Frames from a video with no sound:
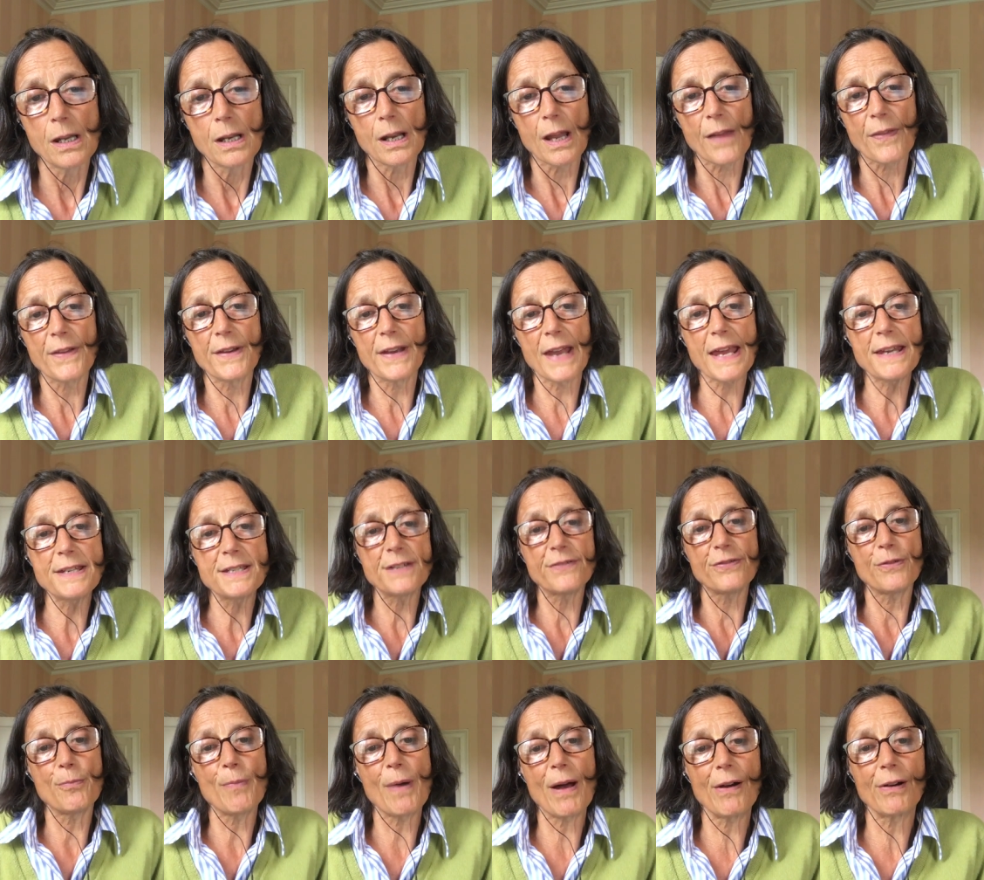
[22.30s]
Now, the
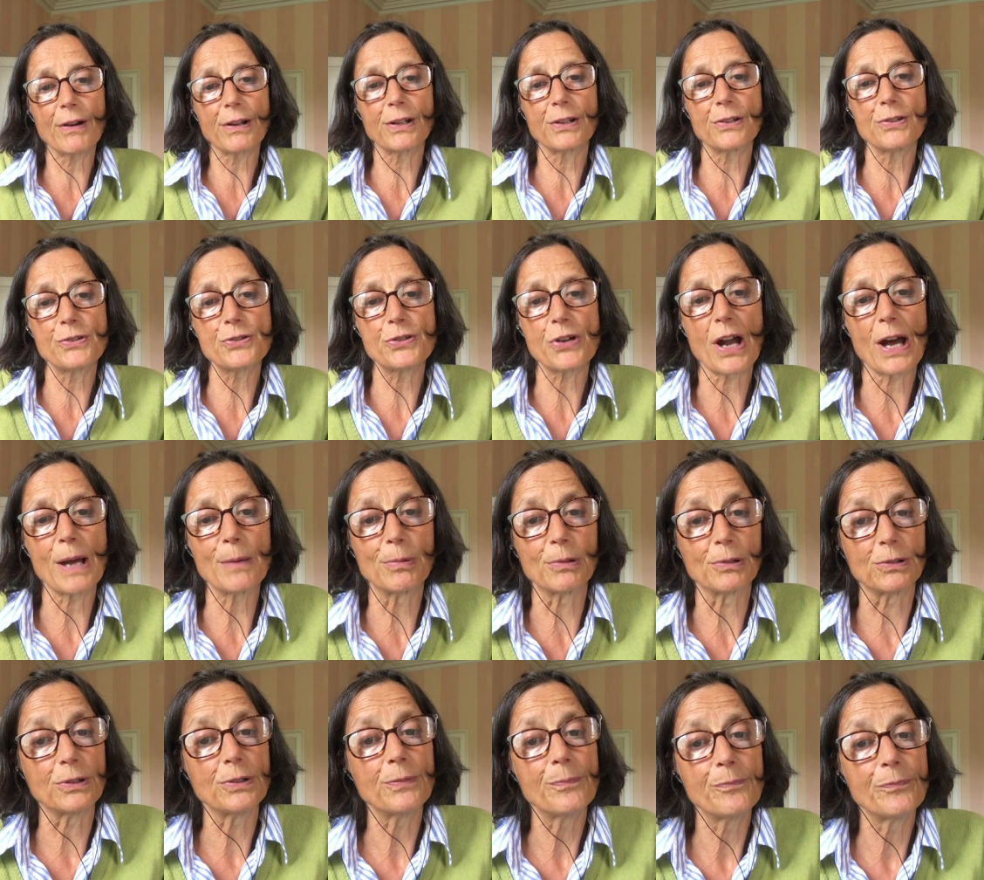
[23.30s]
Native American
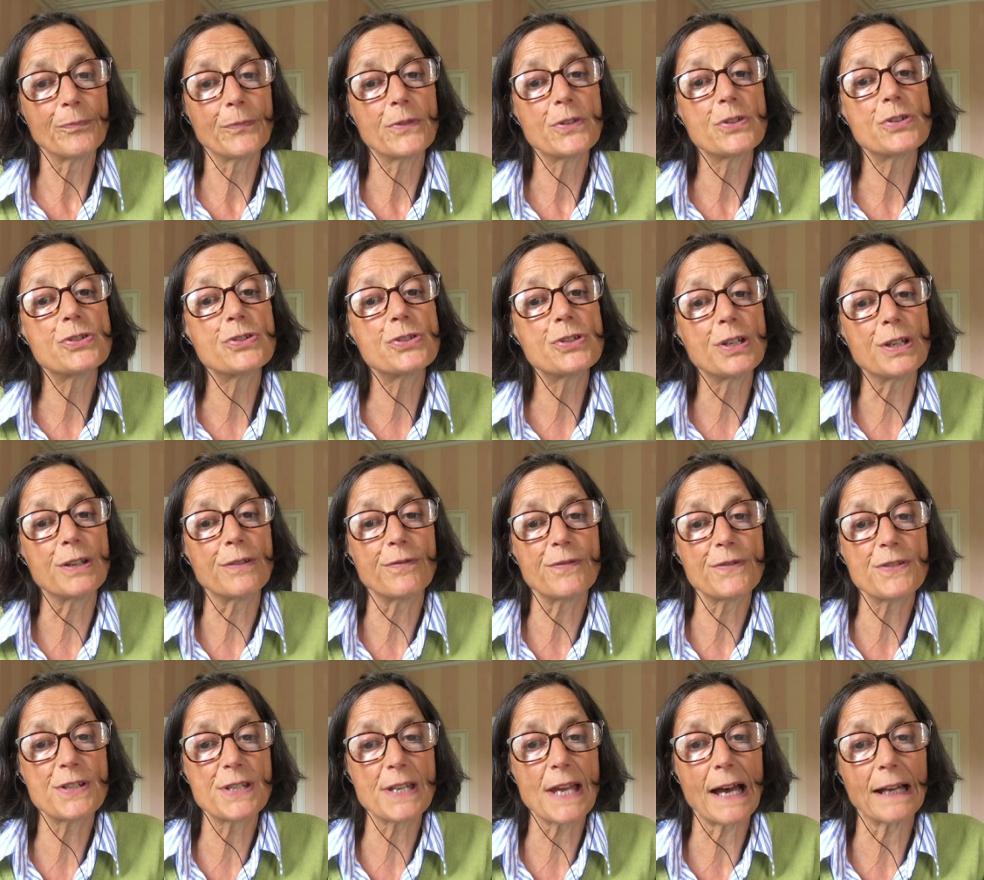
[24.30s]
tribal chief
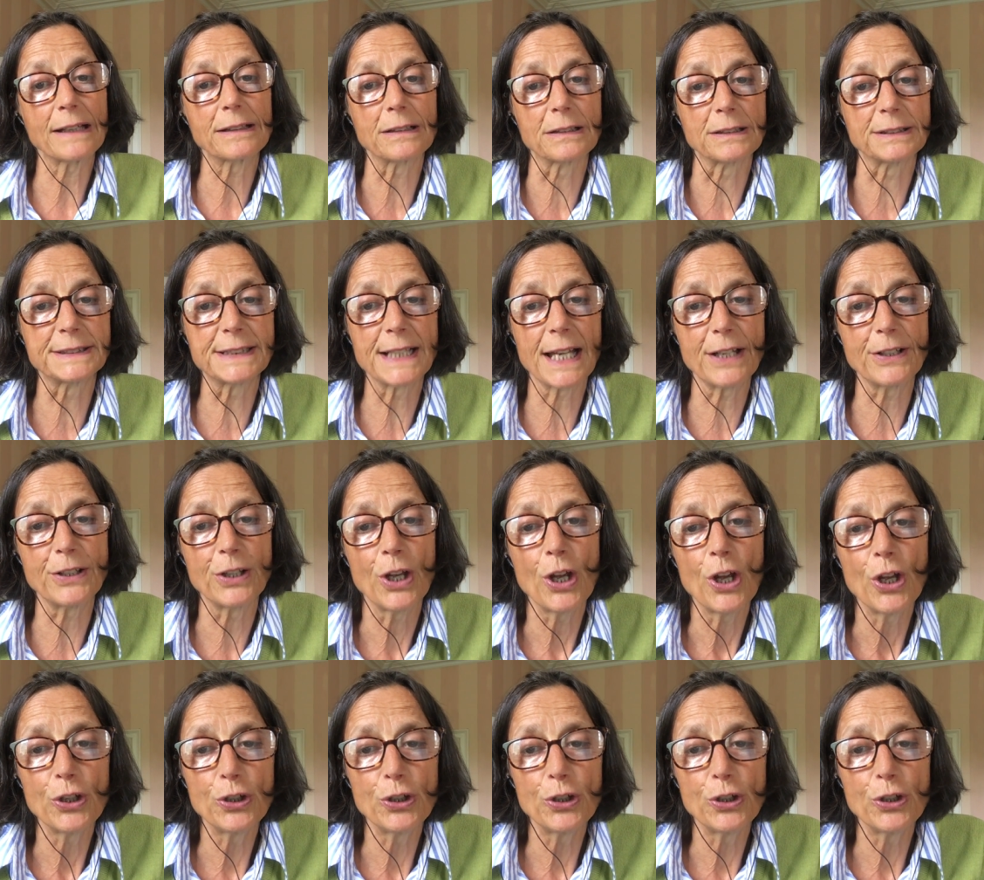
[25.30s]
Seattle said,